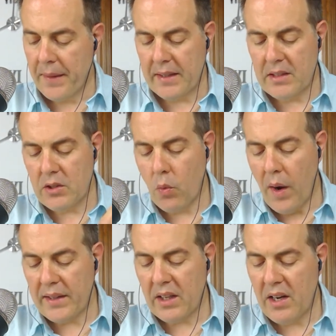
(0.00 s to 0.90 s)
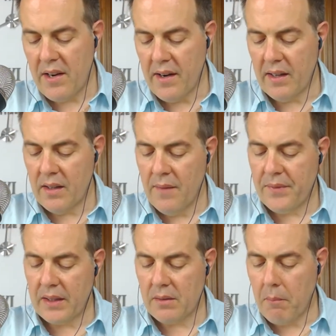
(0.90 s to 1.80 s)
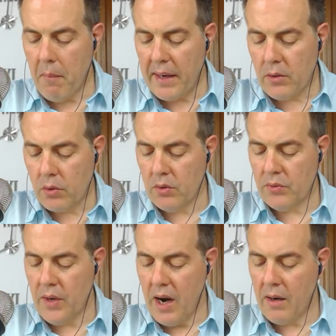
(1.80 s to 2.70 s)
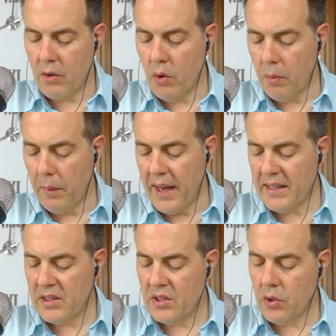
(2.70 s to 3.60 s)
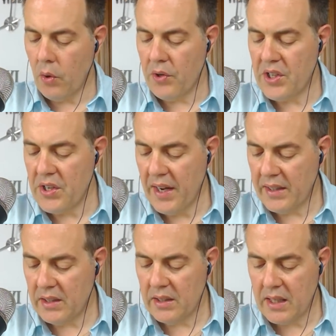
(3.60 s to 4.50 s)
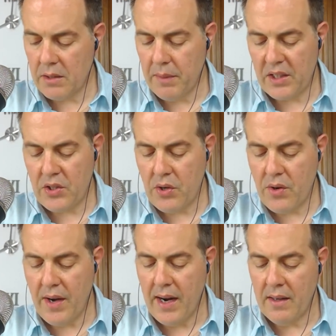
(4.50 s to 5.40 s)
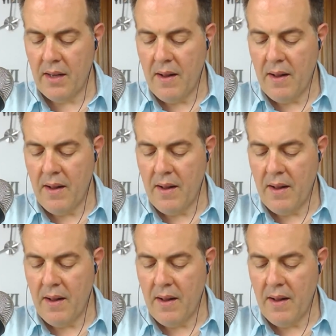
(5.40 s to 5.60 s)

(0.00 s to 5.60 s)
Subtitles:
it is quite clear that mitochondria and chloroplasts originated as bacteria